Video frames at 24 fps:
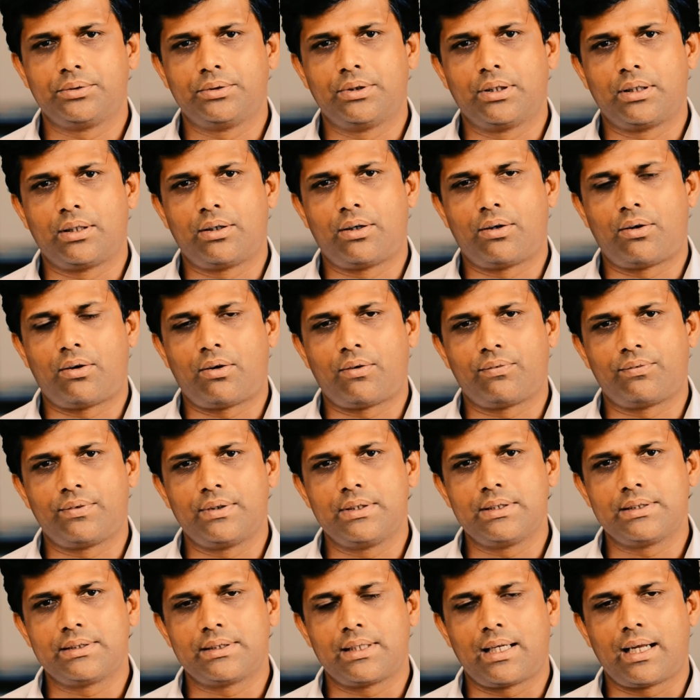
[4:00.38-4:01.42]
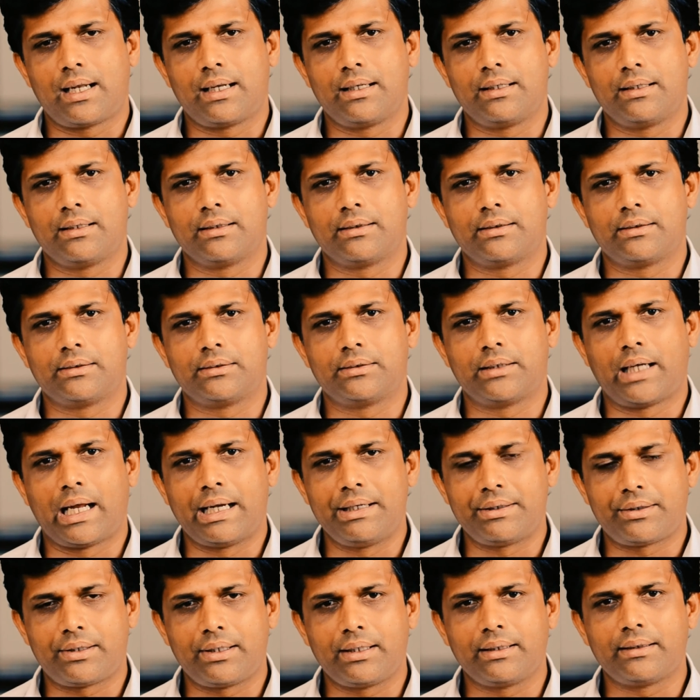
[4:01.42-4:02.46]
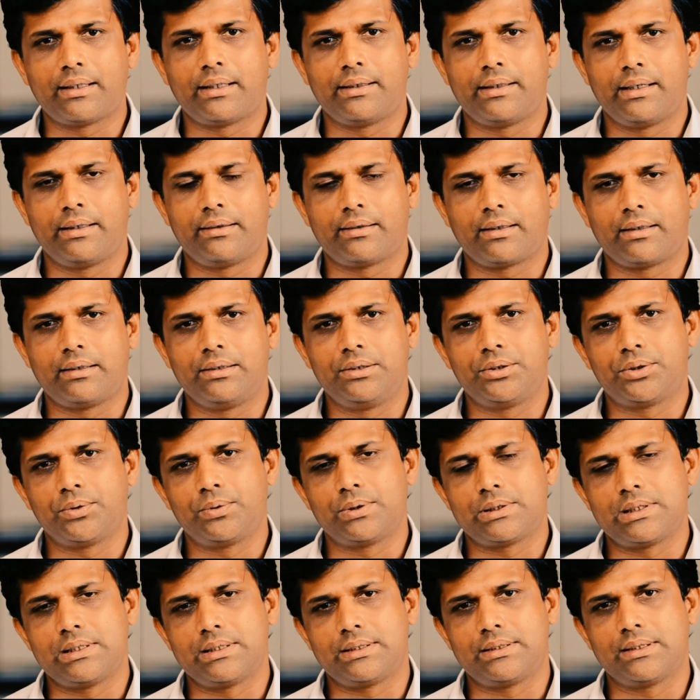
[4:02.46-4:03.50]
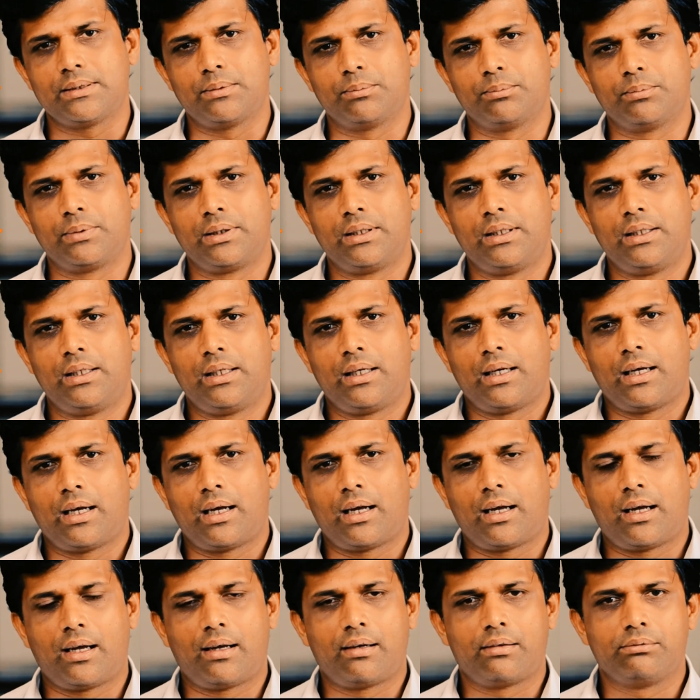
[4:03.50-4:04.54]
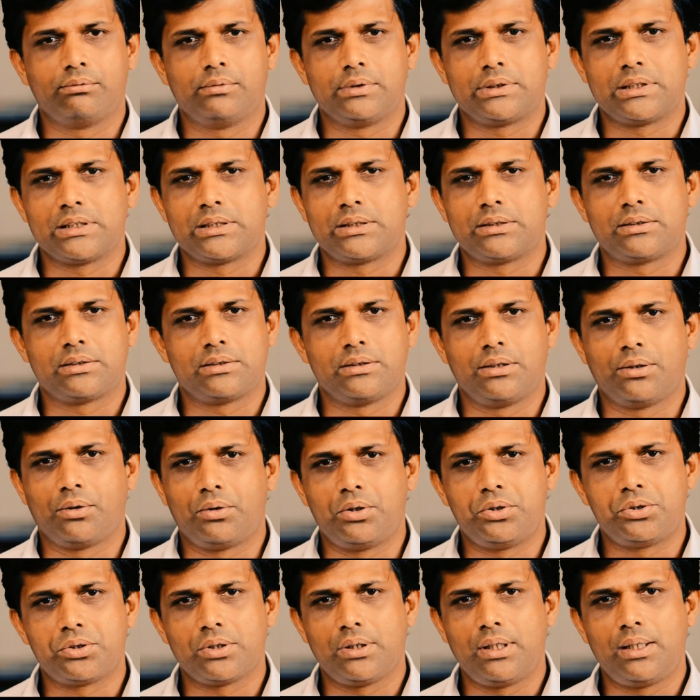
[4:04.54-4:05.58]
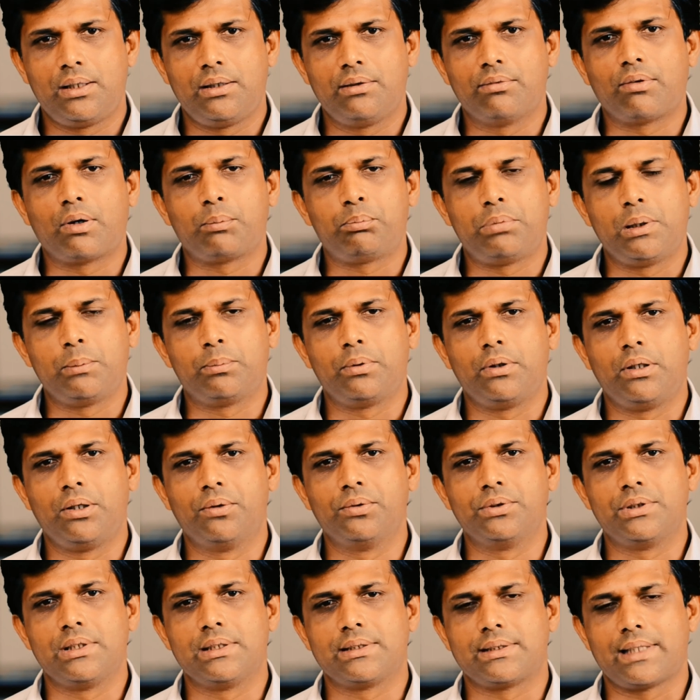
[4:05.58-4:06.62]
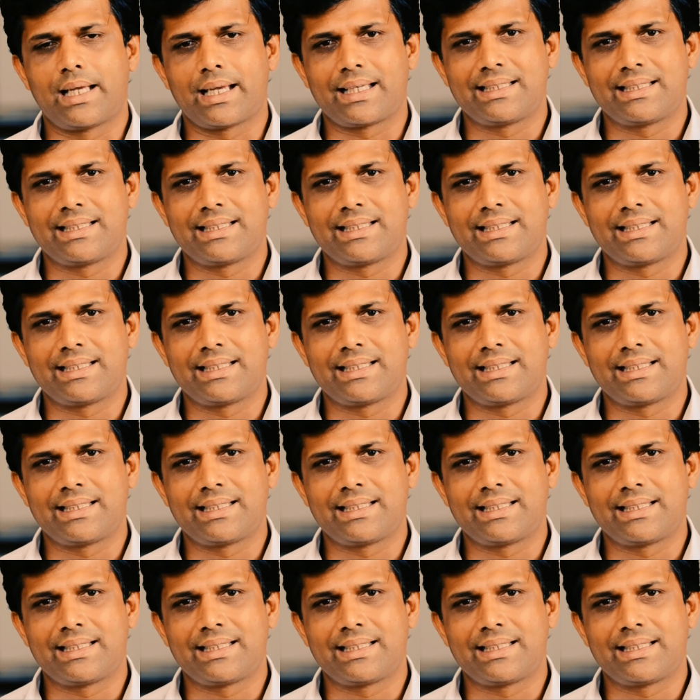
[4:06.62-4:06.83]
to the office and entering the data into the system, which is usually what people use is